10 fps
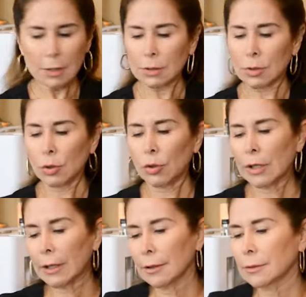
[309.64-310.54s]
So you
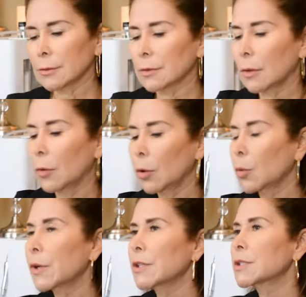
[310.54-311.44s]
can
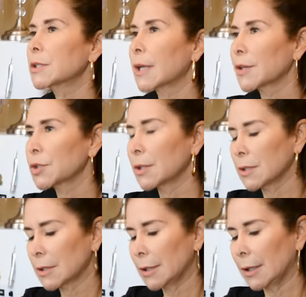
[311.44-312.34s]
always touch the
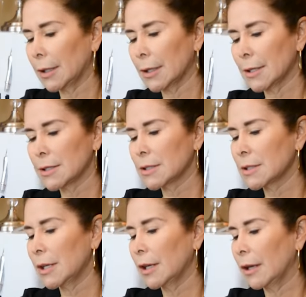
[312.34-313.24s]
skin and
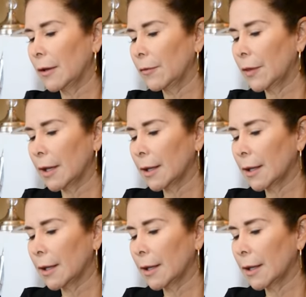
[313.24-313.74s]
see if